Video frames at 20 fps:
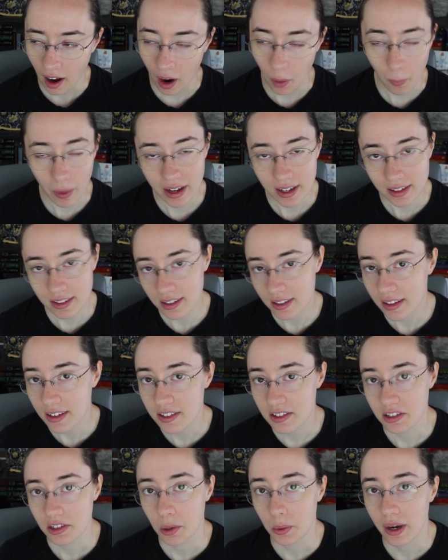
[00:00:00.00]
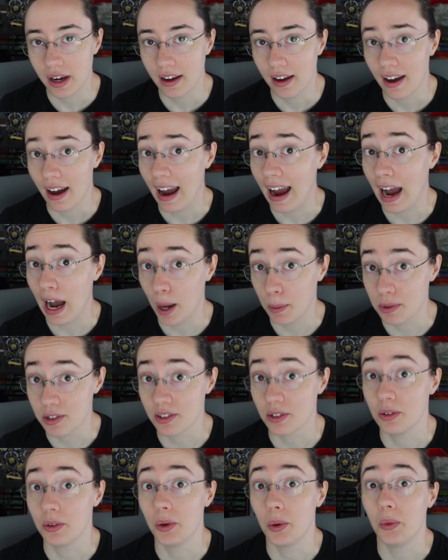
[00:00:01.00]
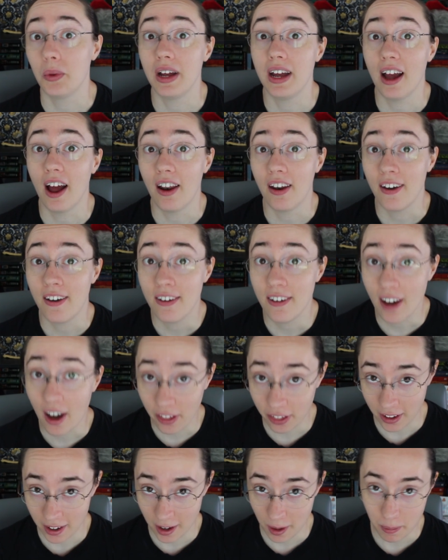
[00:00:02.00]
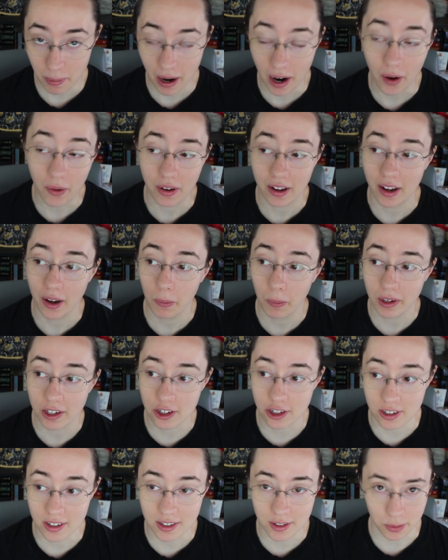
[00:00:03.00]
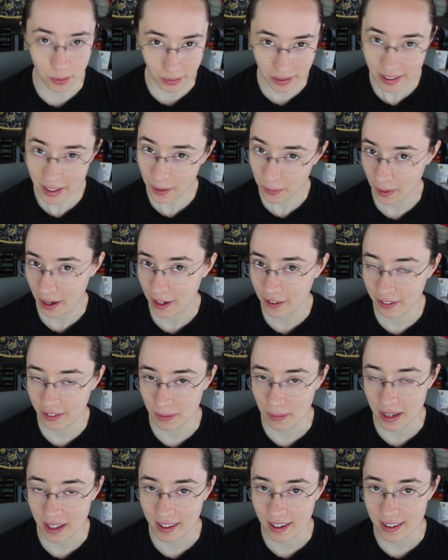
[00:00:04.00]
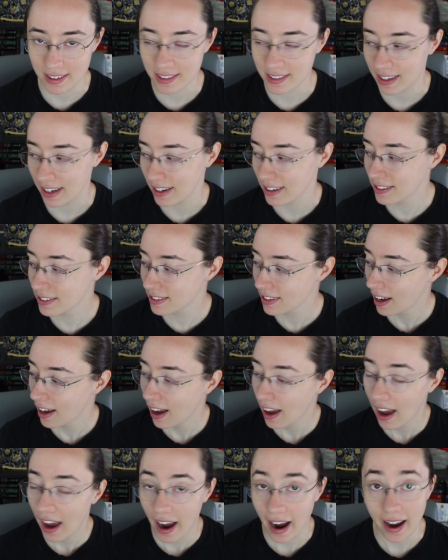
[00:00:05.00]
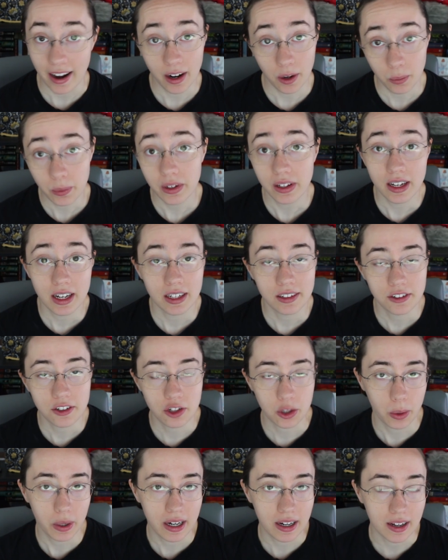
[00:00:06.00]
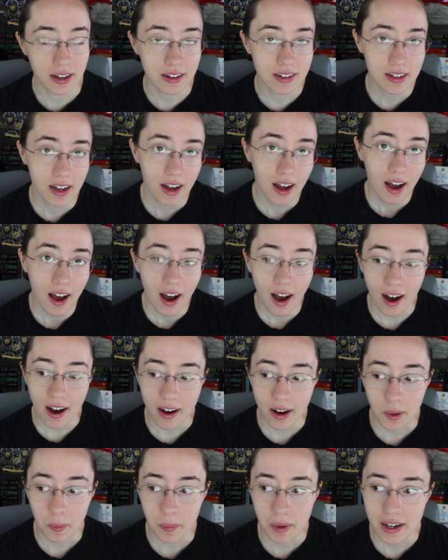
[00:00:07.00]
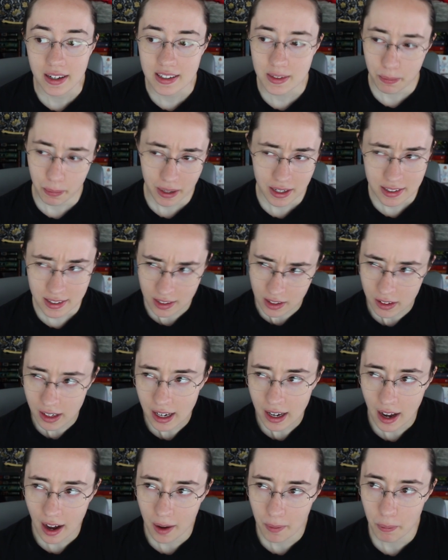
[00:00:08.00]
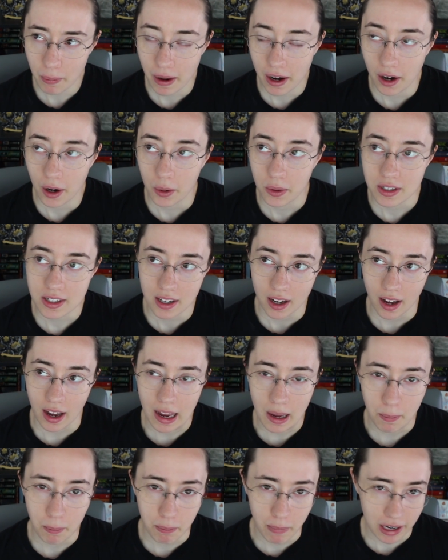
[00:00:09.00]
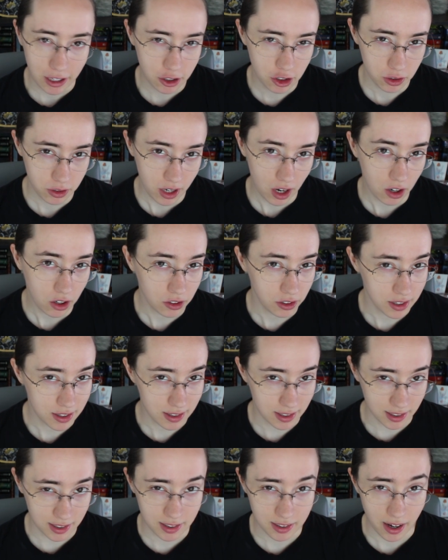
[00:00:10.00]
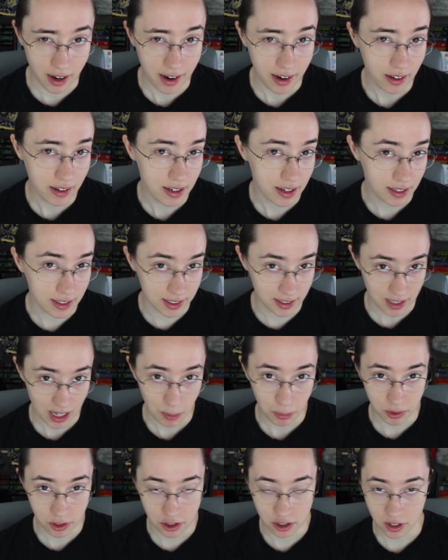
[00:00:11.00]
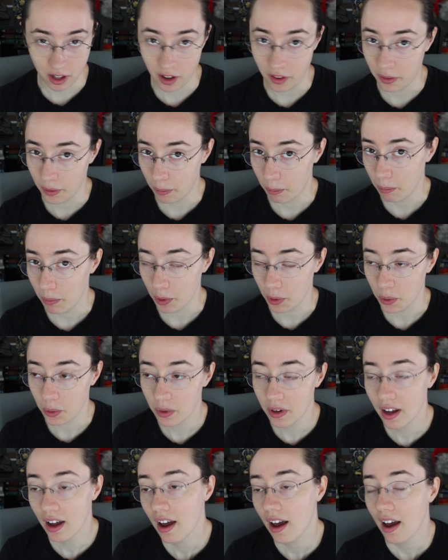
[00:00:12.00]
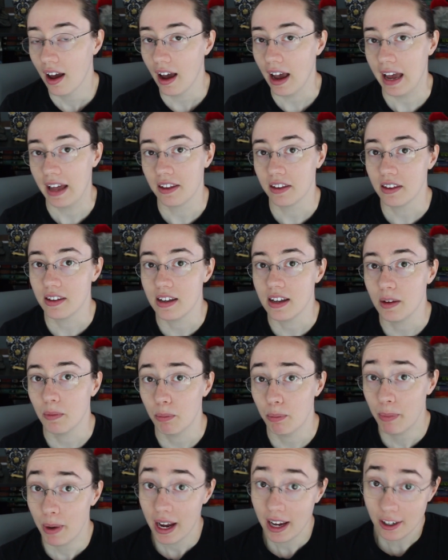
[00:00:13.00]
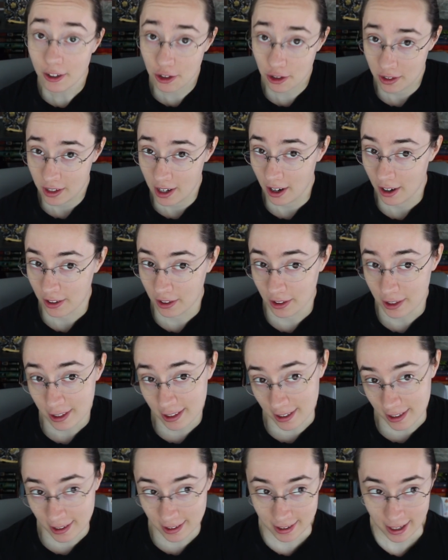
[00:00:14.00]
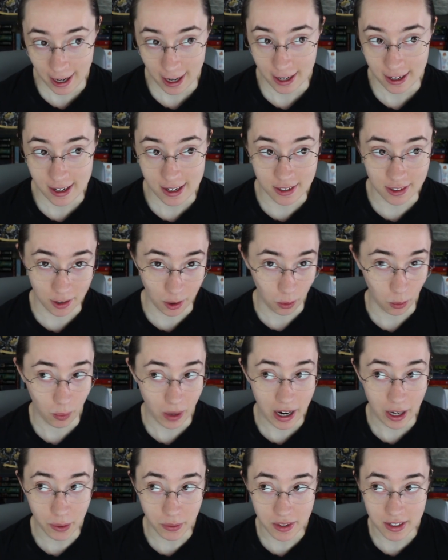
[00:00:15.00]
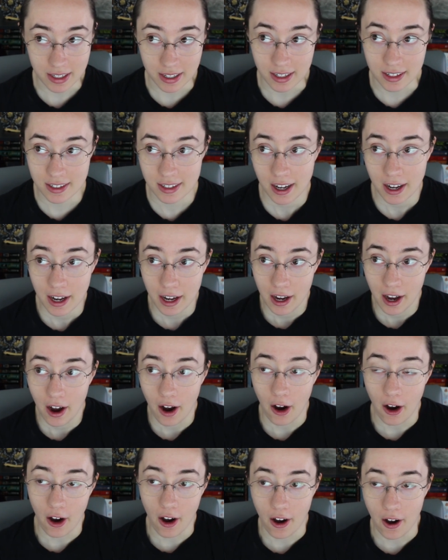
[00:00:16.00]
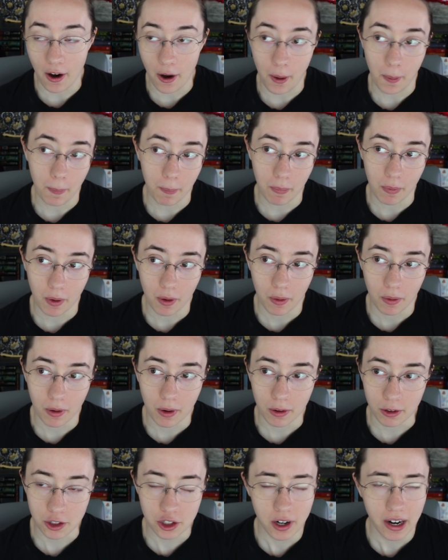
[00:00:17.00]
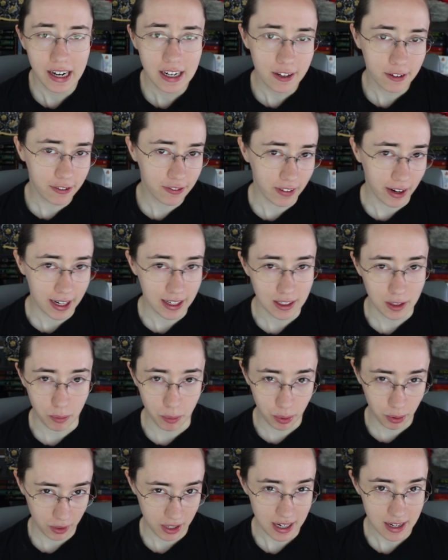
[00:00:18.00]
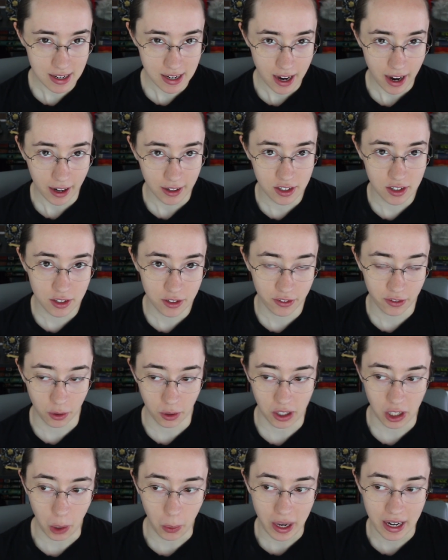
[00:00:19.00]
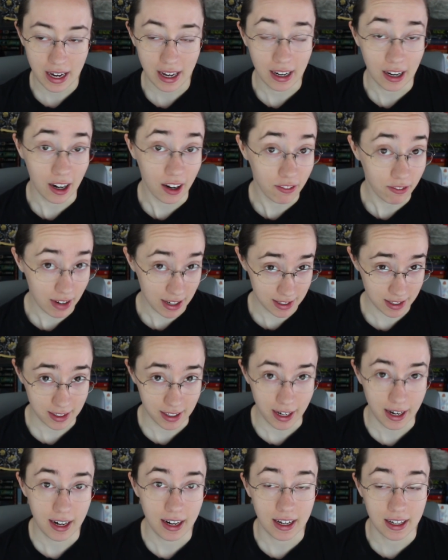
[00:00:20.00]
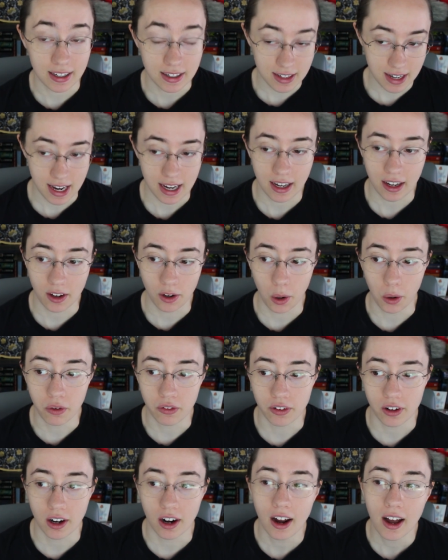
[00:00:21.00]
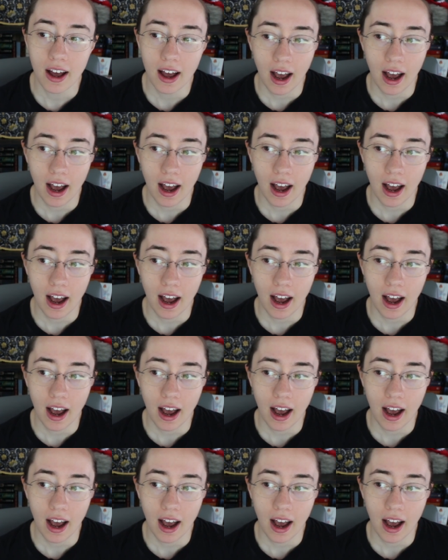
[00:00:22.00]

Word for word: I went into this knowing absolutely nothing about it, which is really rare for me these days, and I really enjoyed it. Um, it's basically about a matriarchal society established on the moon and the patriarchal societies around it um, are trying to find a pretext for going in and investigating and taking over